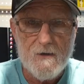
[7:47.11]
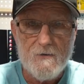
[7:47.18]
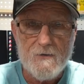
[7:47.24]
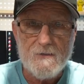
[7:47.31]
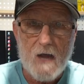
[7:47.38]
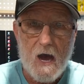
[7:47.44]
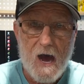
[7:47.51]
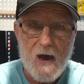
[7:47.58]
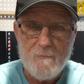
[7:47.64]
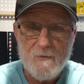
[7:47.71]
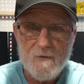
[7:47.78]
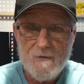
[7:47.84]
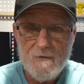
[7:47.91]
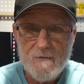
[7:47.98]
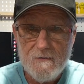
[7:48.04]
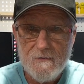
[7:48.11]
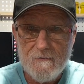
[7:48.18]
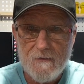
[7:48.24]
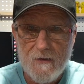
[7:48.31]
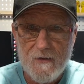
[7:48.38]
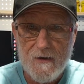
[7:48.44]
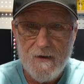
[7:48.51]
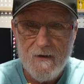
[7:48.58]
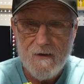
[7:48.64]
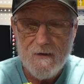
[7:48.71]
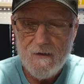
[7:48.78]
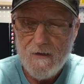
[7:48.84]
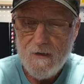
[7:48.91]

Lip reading: in the top, right there.